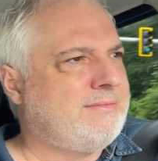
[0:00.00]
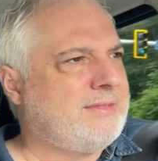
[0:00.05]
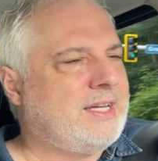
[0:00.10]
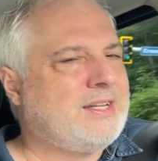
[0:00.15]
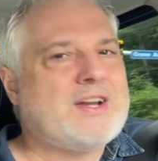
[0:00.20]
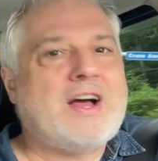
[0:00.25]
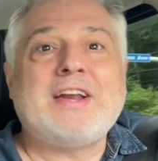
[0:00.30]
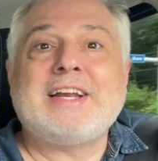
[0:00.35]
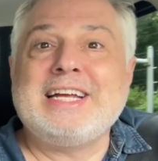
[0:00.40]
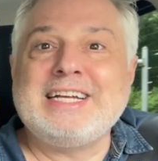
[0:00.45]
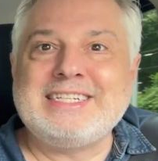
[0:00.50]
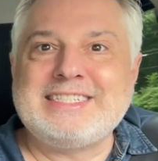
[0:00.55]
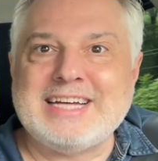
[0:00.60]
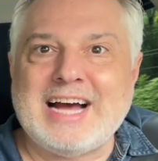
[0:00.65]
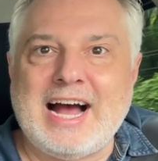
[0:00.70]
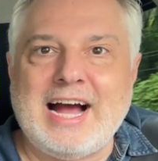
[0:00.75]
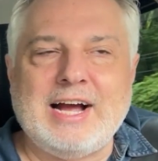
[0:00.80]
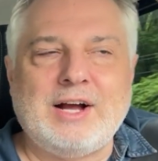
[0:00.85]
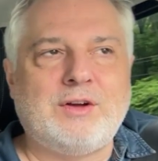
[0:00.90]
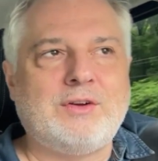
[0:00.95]
not ink
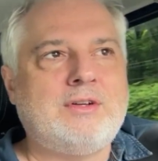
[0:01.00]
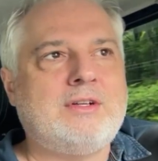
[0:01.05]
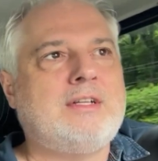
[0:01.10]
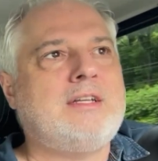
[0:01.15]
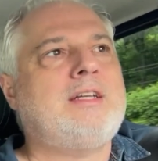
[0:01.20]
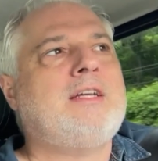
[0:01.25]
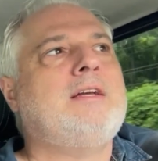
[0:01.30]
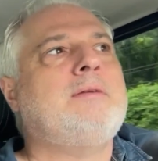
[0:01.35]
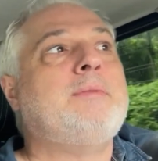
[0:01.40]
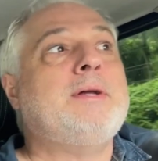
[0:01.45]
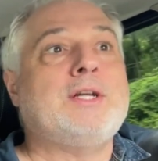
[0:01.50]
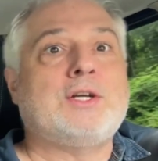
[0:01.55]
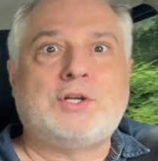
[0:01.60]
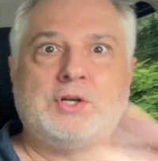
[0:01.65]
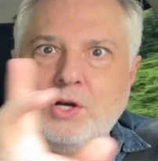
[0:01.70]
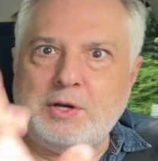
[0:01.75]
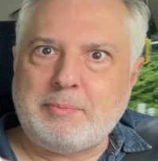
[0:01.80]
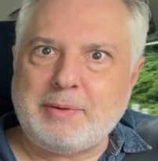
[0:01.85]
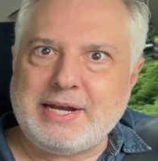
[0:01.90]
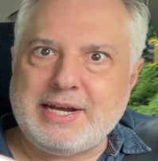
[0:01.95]
dial, but it
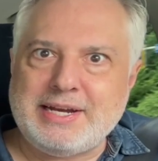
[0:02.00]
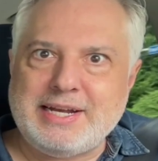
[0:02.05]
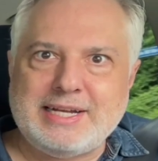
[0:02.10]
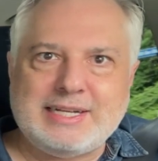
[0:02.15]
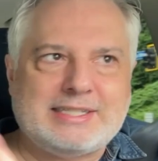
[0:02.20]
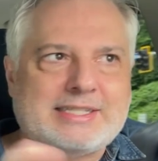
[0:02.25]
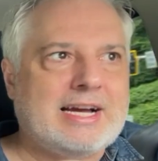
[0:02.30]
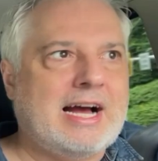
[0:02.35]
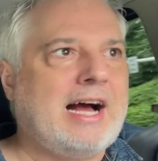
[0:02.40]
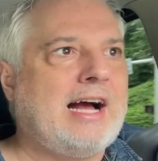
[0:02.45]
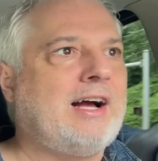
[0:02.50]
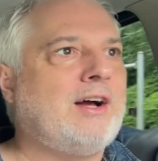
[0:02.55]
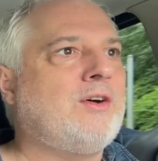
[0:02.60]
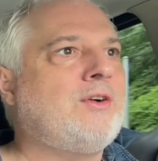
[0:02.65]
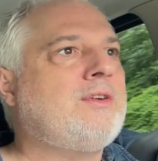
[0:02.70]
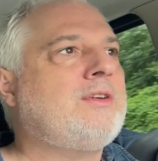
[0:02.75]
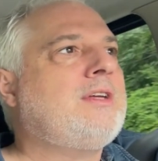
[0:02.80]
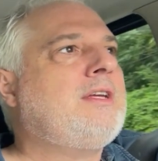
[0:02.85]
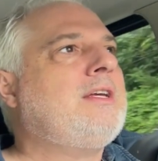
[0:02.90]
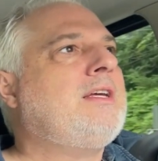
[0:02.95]
could be an ink
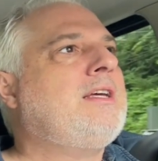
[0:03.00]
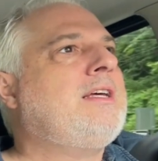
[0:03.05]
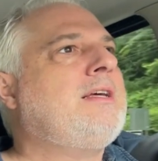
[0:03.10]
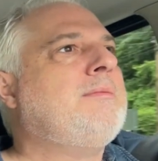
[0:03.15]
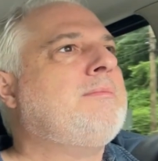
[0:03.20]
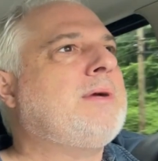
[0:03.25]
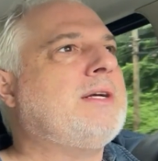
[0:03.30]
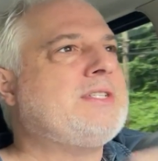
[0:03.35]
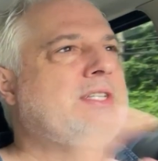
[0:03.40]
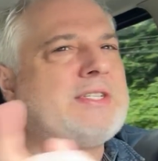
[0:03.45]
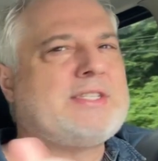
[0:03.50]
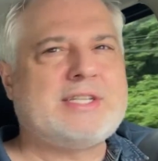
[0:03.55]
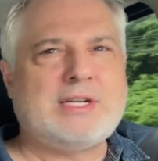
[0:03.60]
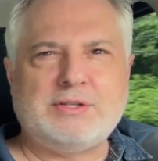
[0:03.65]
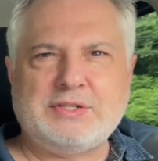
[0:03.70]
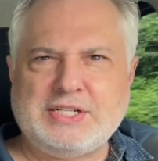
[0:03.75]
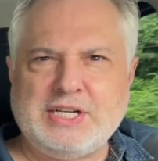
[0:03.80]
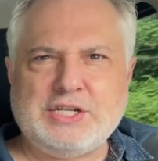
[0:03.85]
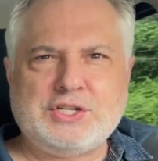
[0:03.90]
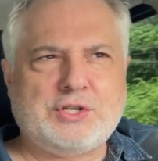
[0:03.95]
dial because it's their
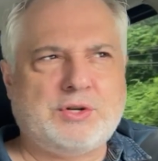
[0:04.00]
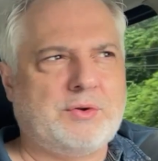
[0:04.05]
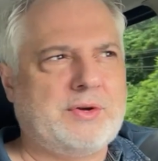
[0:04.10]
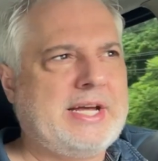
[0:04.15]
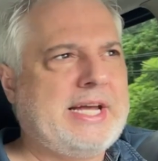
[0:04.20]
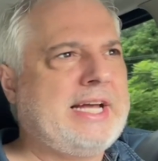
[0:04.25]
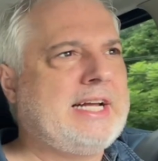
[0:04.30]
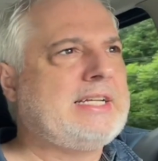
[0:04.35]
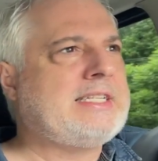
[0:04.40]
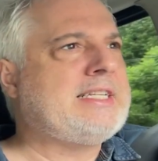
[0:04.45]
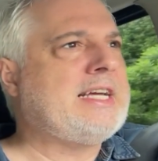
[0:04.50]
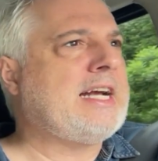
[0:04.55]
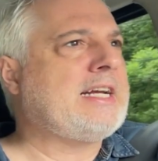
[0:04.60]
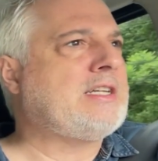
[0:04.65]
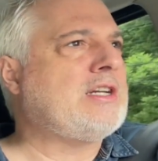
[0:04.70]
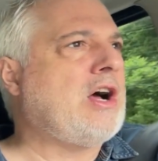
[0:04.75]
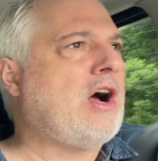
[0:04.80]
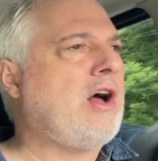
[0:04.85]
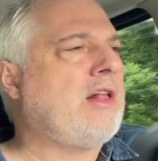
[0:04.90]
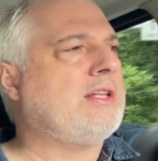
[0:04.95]
digital ink
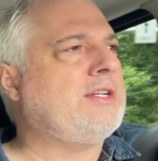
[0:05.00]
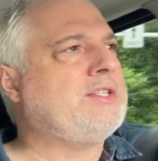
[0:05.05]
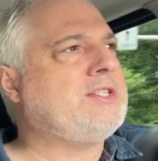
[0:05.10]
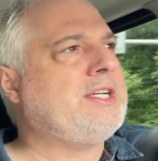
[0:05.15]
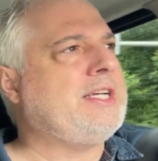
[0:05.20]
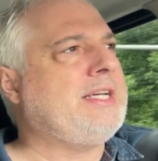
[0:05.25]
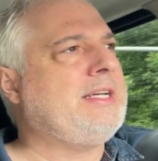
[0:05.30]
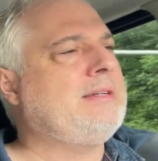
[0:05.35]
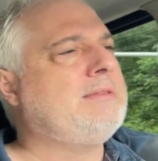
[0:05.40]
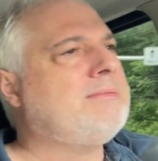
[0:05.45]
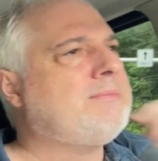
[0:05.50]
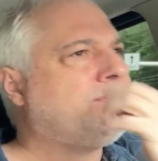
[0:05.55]
technology.